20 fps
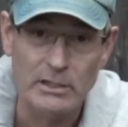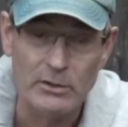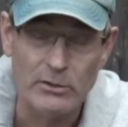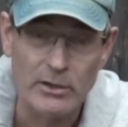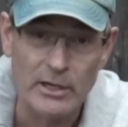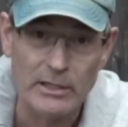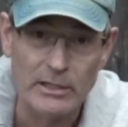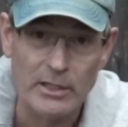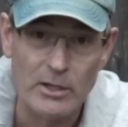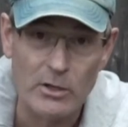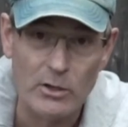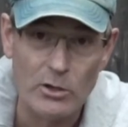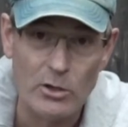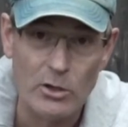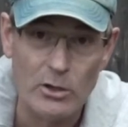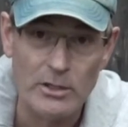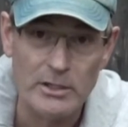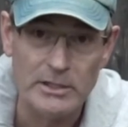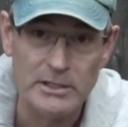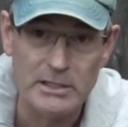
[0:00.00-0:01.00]
correct
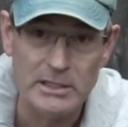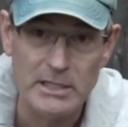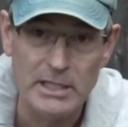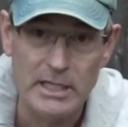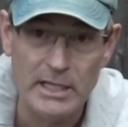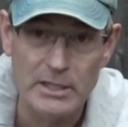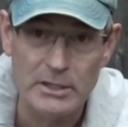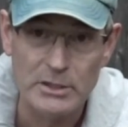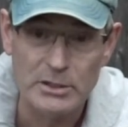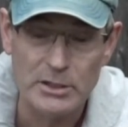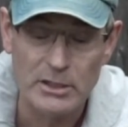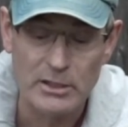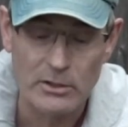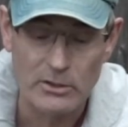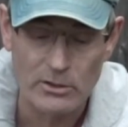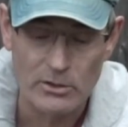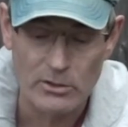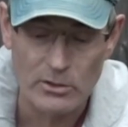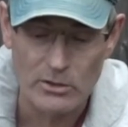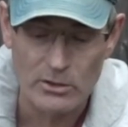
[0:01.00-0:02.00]
alcohol, the denatured
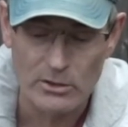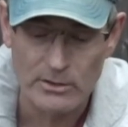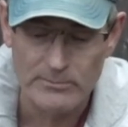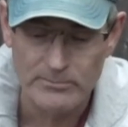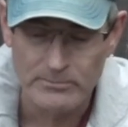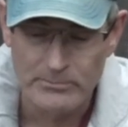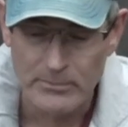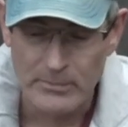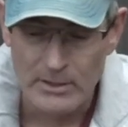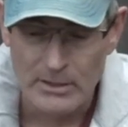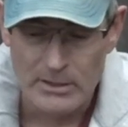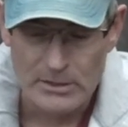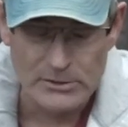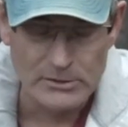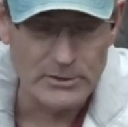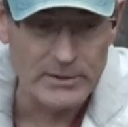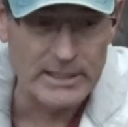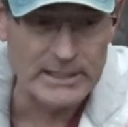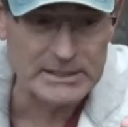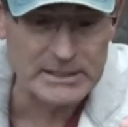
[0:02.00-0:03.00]
alcohol.
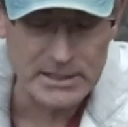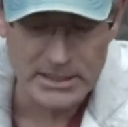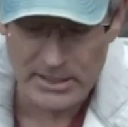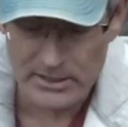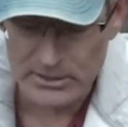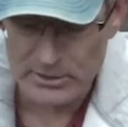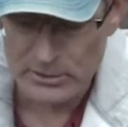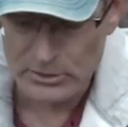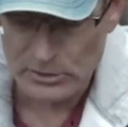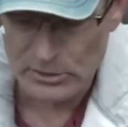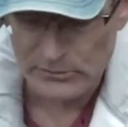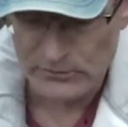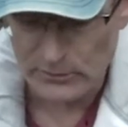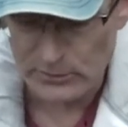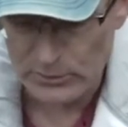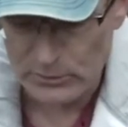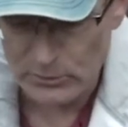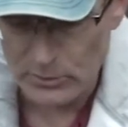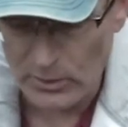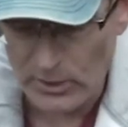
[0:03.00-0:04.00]
So that's another useful
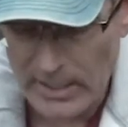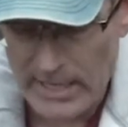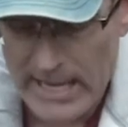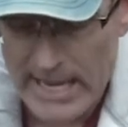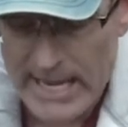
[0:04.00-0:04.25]
tool.